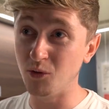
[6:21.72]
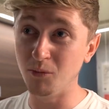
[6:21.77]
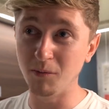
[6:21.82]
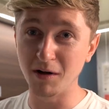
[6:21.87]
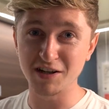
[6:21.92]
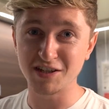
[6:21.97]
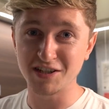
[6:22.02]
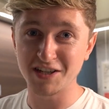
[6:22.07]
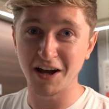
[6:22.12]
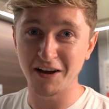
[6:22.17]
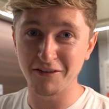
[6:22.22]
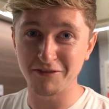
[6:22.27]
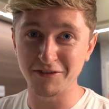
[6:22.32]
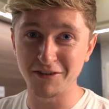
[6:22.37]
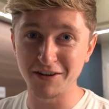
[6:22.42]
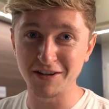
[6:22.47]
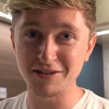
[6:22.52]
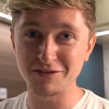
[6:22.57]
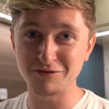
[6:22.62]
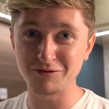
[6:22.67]
all my stuff
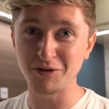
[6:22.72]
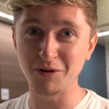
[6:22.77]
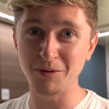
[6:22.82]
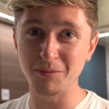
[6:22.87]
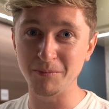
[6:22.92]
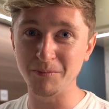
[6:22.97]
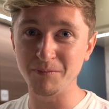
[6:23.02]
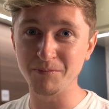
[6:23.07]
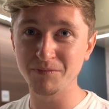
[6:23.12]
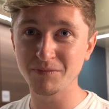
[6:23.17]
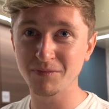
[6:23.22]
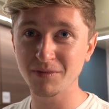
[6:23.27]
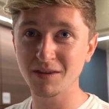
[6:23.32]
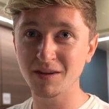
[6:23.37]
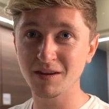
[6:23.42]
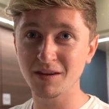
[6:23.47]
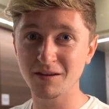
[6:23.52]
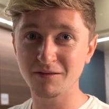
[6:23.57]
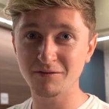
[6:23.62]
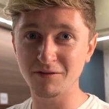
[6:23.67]
is from
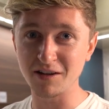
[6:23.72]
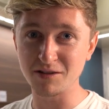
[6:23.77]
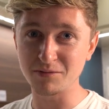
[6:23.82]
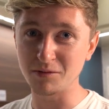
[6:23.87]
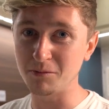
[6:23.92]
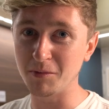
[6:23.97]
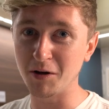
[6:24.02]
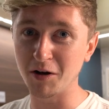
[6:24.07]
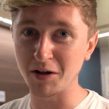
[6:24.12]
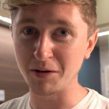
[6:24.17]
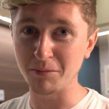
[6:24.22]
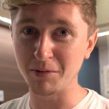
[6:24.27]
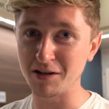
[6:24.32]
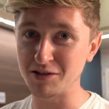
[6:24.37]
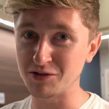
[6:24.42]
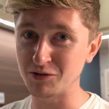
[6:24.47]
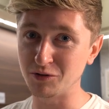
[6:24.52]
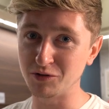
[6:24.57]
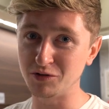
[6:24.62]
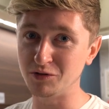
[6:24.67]
Facebook
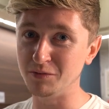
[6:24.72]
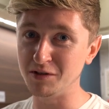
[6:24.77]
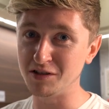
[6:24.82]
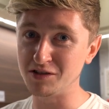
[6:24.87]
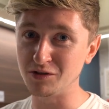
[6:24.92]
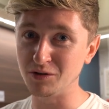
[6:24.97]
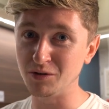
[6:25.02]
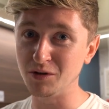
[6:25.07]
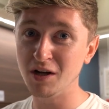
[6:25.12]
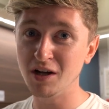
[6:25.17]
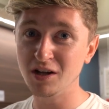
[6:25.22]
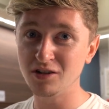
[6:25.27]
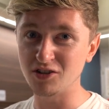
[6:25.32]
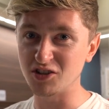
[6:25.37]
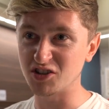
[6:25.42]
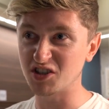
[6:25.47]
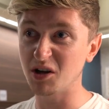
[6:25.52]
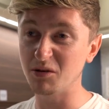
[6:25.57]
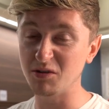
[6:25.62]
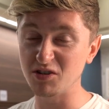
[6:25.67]
marketplace or Dubizzle.
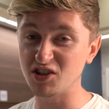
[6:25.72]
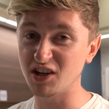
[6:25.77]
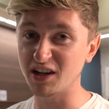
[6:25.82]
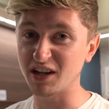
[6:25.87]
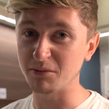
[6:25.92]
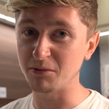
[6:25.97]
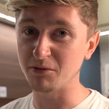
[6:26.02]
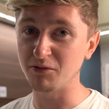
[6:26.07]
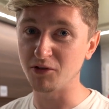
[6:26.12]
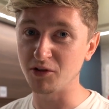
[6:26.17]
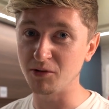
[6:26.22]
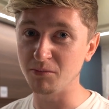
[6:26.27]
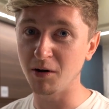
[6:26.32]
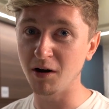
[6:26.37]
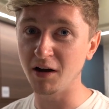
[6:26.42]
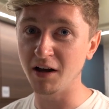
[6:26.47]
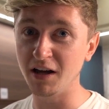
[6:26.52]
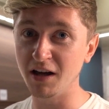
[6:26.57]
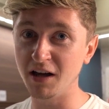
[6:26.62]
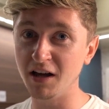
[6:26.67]
Just go and check it before you
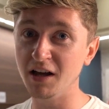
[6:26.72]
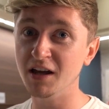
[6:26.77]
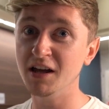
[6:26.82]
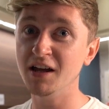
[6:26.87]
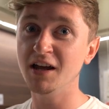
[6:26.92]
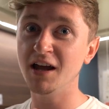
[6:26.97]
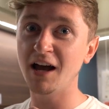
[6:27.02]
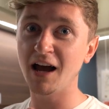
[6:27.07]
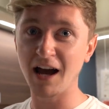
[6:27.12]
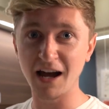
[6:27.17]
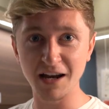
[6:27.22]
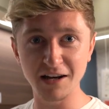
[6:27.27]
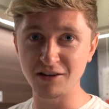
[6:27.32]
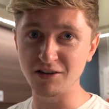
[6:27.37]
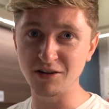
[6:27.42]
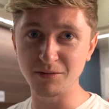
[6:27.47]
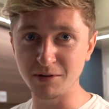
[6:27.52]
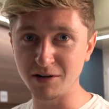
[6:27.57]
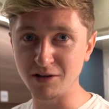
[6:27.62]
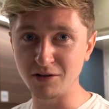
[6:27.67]
buy it, and
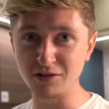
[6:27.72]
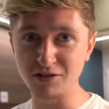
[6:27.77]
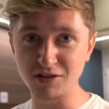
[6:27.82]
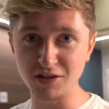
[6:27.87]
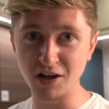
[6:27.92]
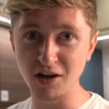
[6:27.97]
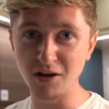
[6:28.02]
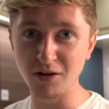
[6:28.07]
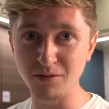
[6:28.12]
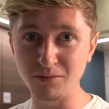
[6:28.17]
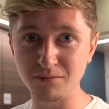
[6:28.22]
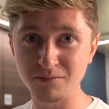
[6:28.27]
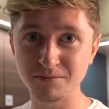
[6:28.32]
then you'll be good to go.